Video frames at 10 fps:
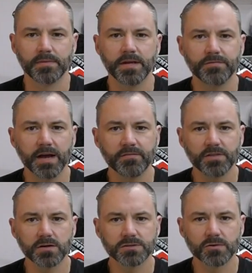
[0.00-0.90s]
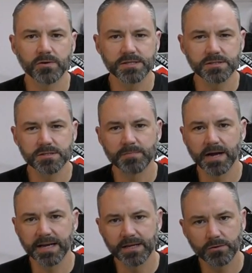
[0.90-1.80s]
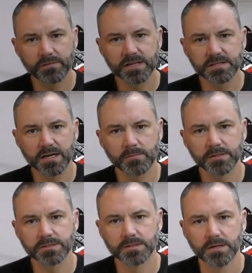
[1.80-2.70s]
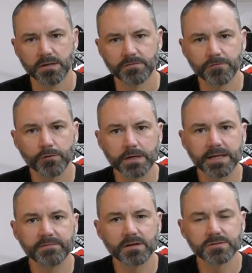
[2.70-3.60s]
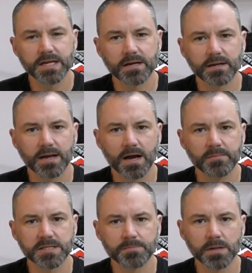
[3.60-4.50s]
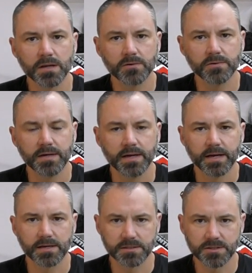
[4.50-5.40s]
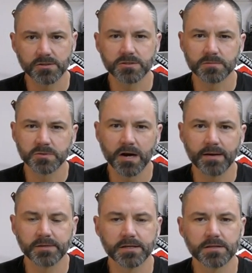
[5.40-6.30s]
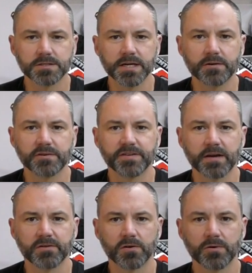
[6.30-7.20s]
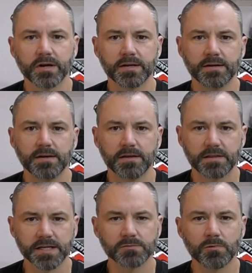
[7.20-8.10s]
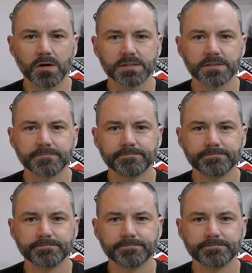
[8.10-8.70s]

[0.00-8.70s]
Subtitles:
If you have thoughts or questions about either of these helmets, feel free to leave those down in the comments below, and consider subscribing to the channel if you haven't already. Thanks for watching.